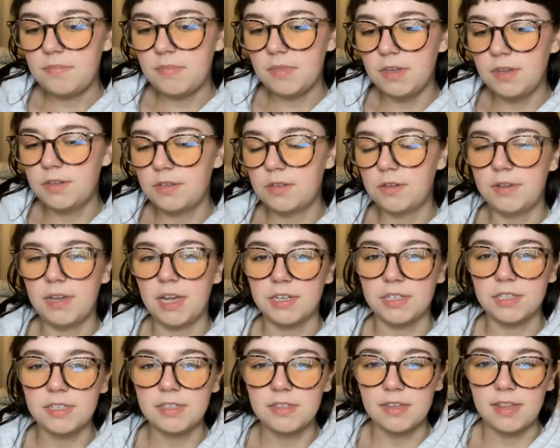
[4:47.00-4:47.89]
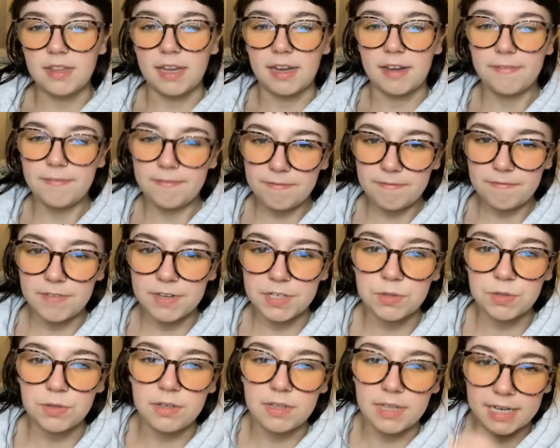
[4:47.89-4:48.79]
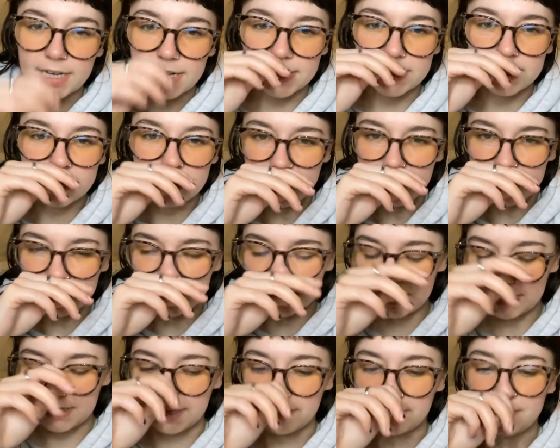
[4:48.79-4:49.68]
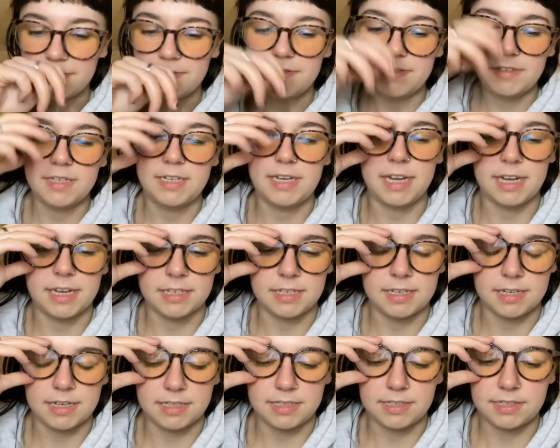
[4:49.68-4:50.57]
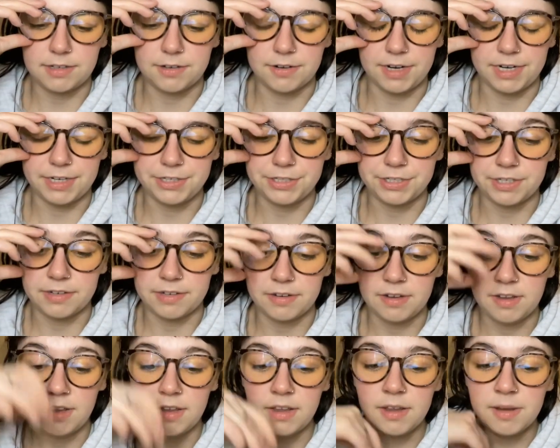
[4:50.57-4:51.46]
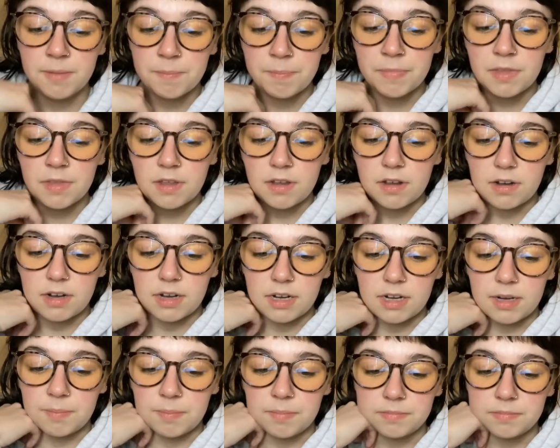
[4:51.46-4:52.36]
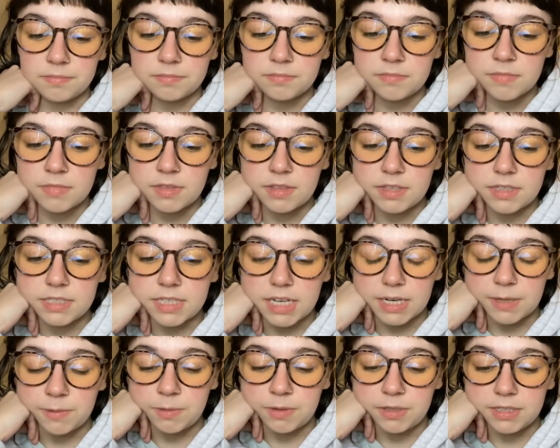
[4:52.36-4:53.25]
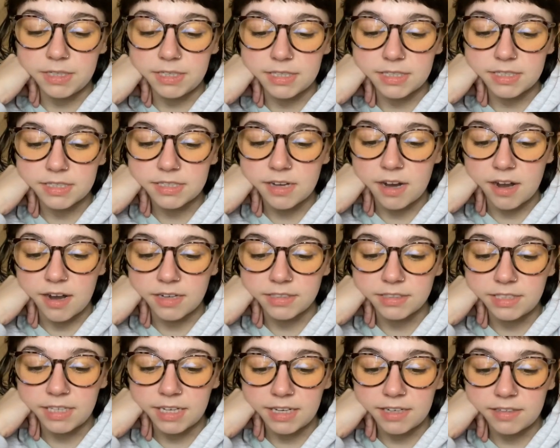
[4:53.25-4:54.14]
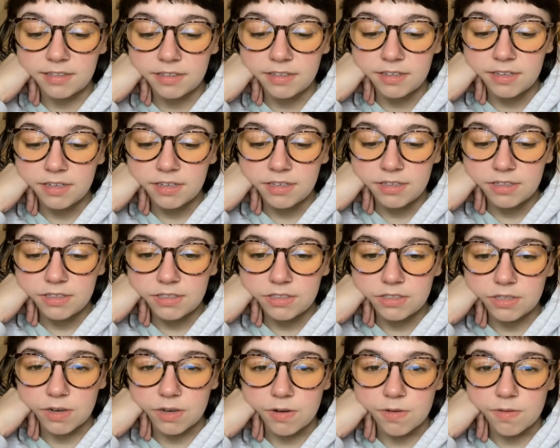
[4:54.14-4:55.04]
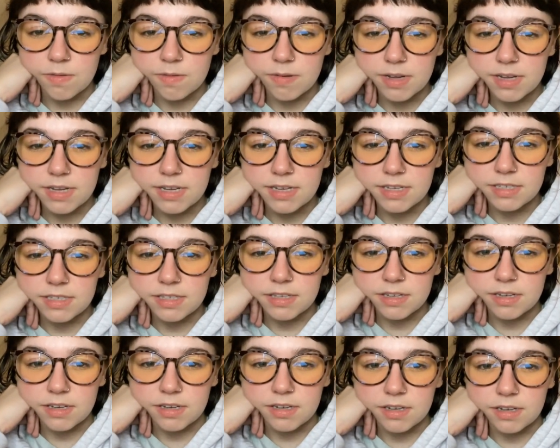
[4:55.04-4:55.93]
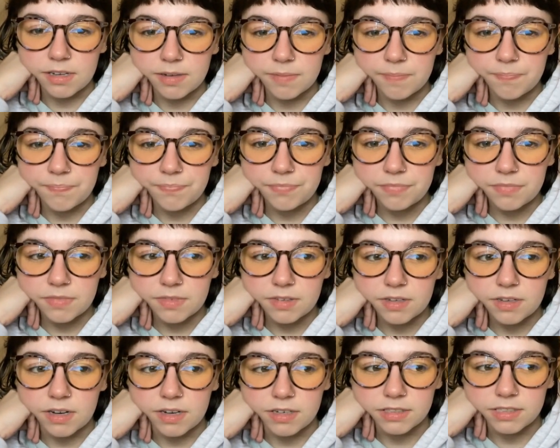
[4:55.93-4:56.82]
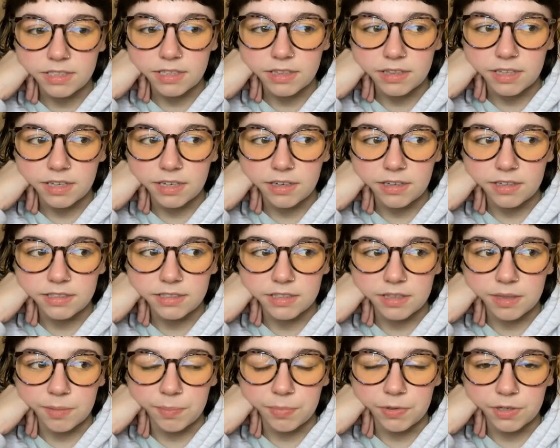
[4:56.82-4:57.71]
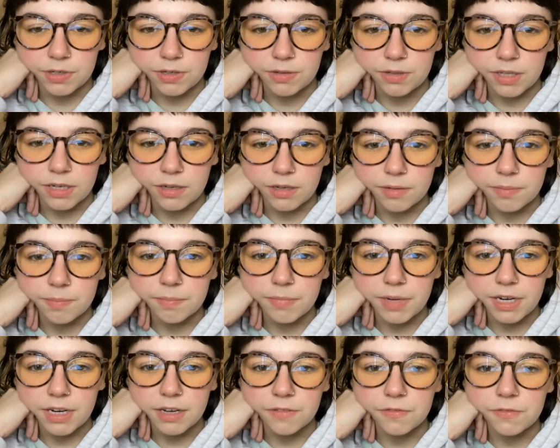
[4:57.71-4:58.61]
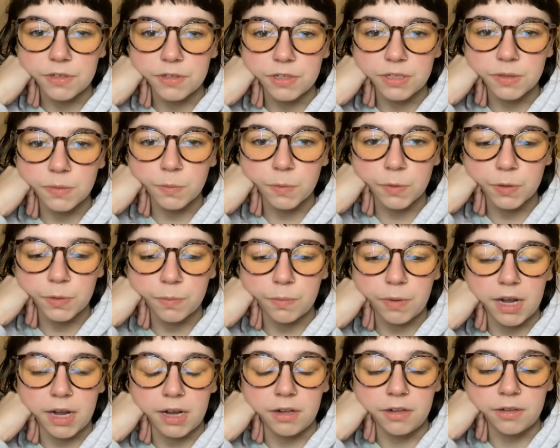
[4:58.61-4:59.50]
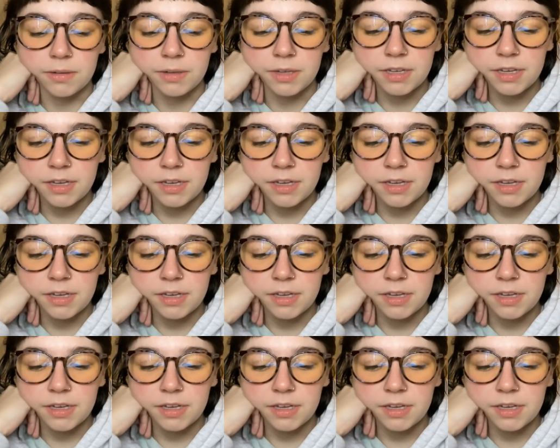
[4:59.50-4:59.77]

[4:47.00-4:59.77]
So yeah, just visual aesthetic stuff to take into consideration. The second one is content. So is the content that is in the book meaningful and worthwhile